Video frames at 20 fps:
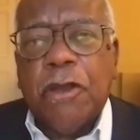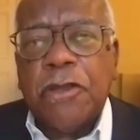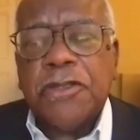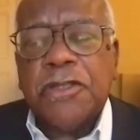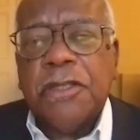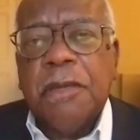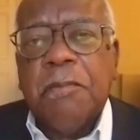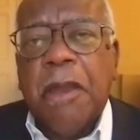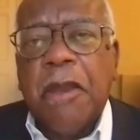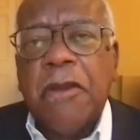
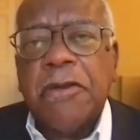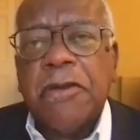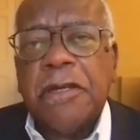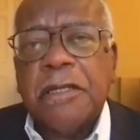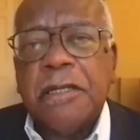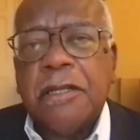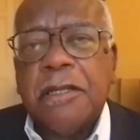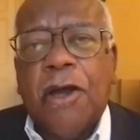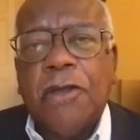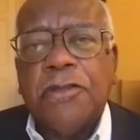the
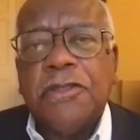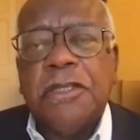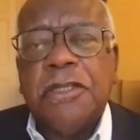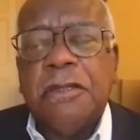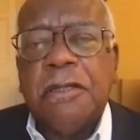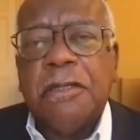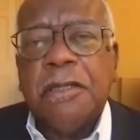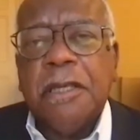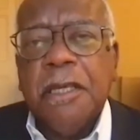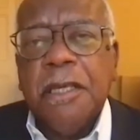American
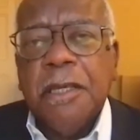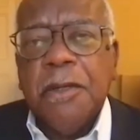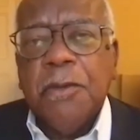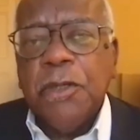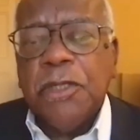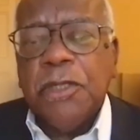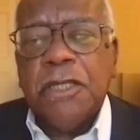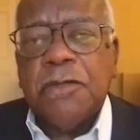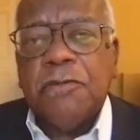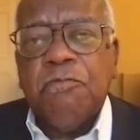continent,
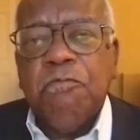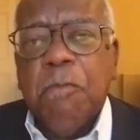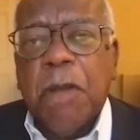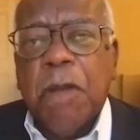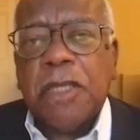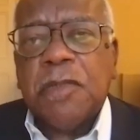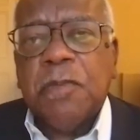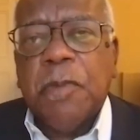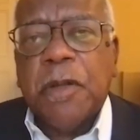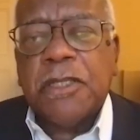which is
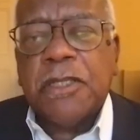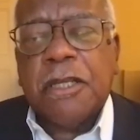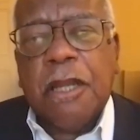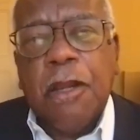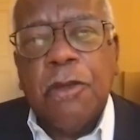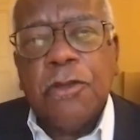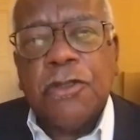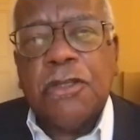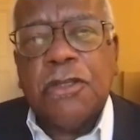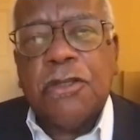much, much
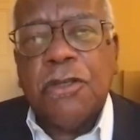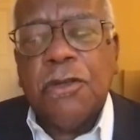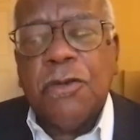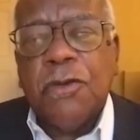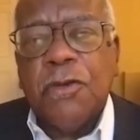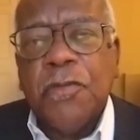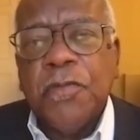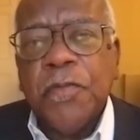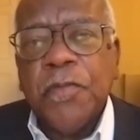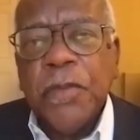closer to
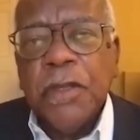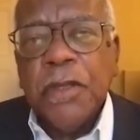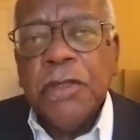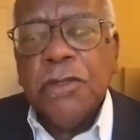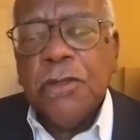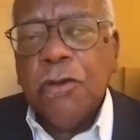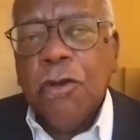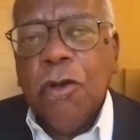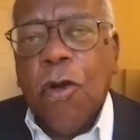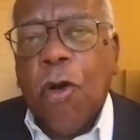you,
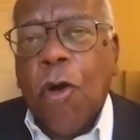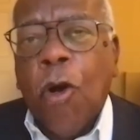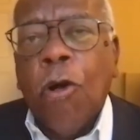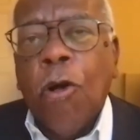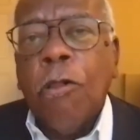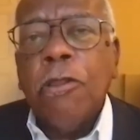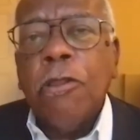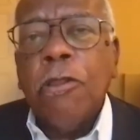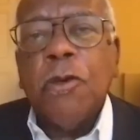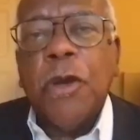to go
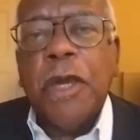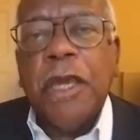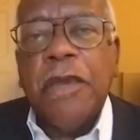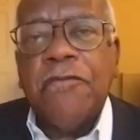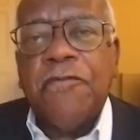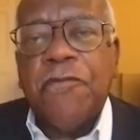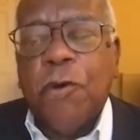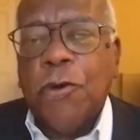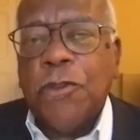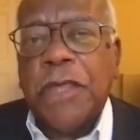all the way
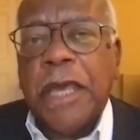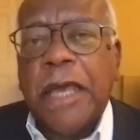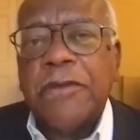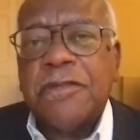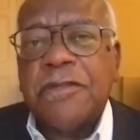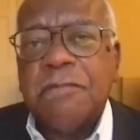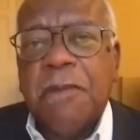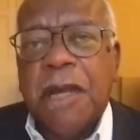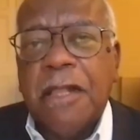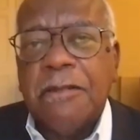
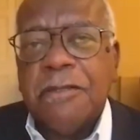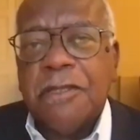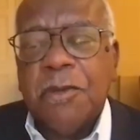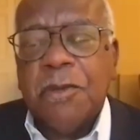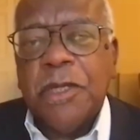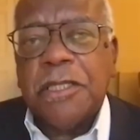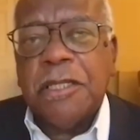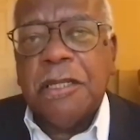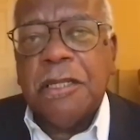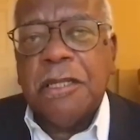4,000 miles
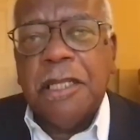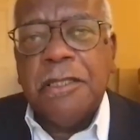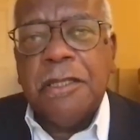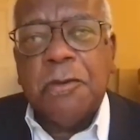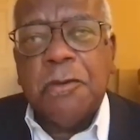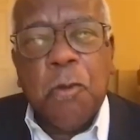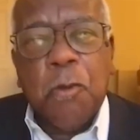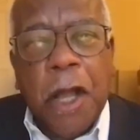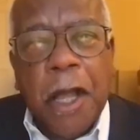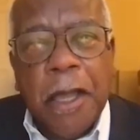away to
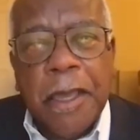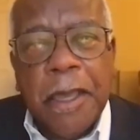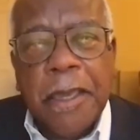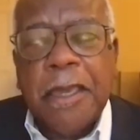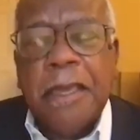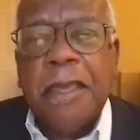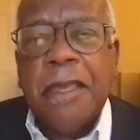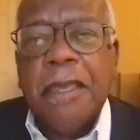London. Why?